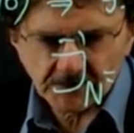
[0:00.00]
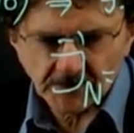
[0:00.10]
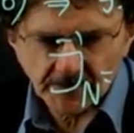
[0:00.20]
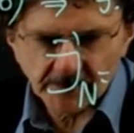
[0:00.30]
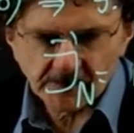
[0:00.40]
so
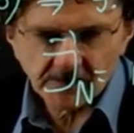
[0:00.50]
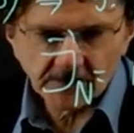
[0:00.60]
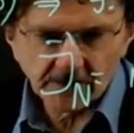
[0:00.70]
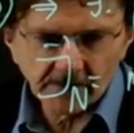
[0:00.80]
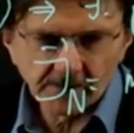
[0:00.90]
that
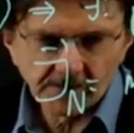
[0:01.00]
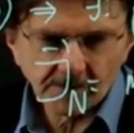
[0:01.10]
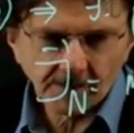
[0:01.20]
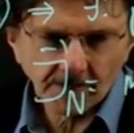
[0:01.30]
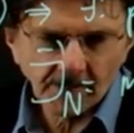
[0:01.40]
um,
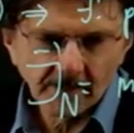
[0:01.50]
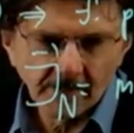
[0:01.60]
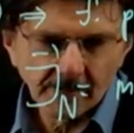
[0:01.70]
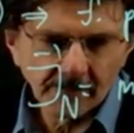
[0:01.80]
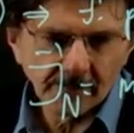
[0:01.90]

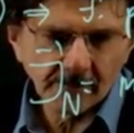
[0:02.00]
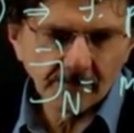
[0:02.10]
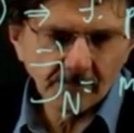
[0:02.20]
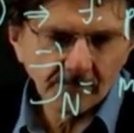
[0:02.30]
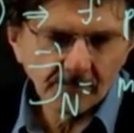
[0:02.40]
the